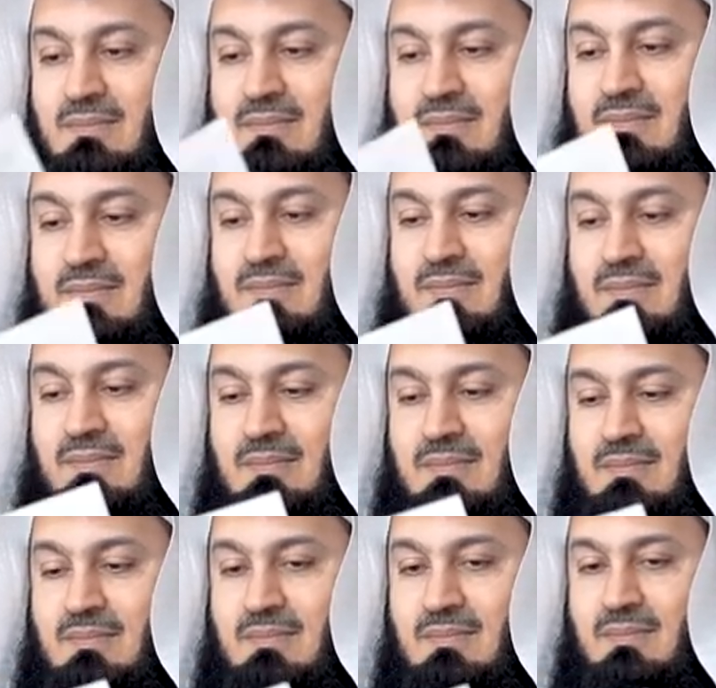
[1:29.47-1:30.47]
of this
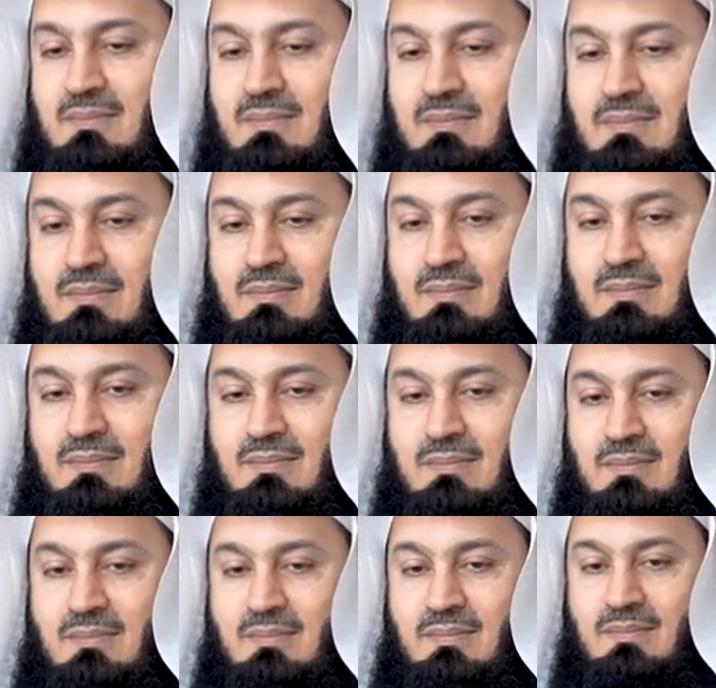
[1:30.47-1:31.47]
beautiful
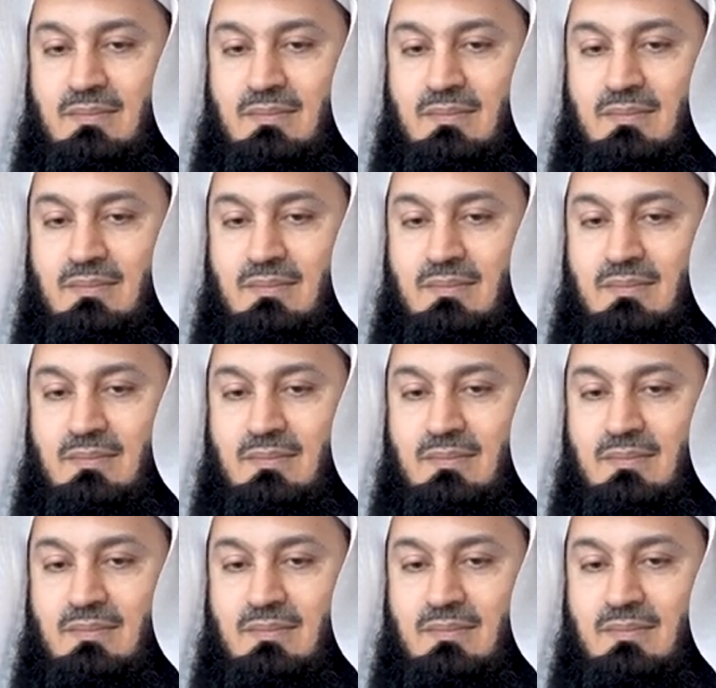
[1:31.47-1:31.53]
translation,